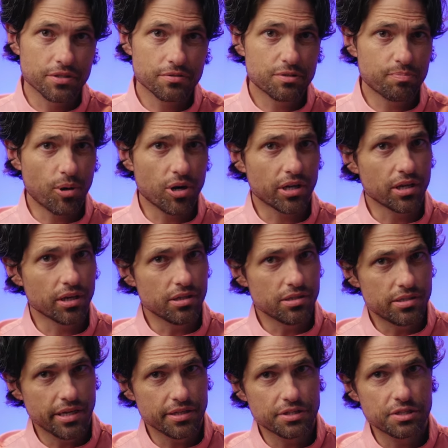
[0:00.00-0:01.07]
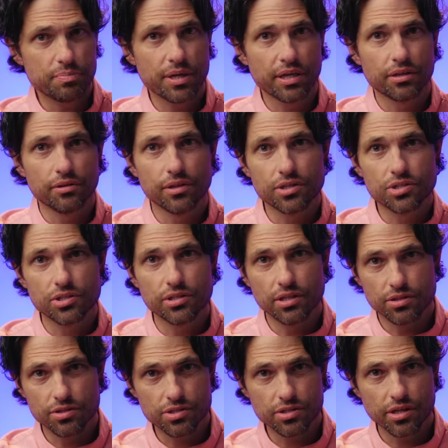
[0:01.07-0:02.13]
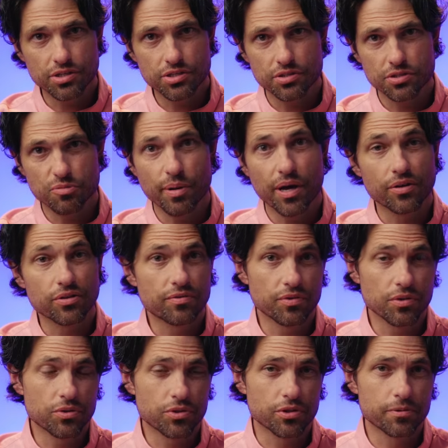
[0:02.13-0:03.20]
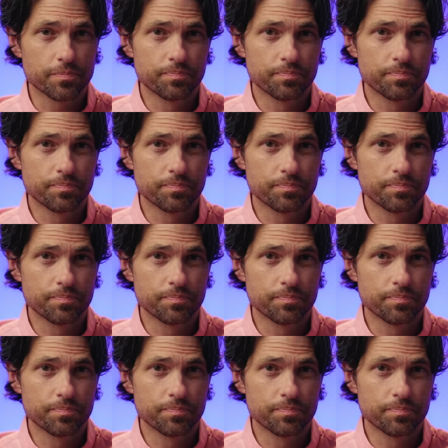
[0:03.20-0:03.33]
sparking intense speculation and discussions about its future.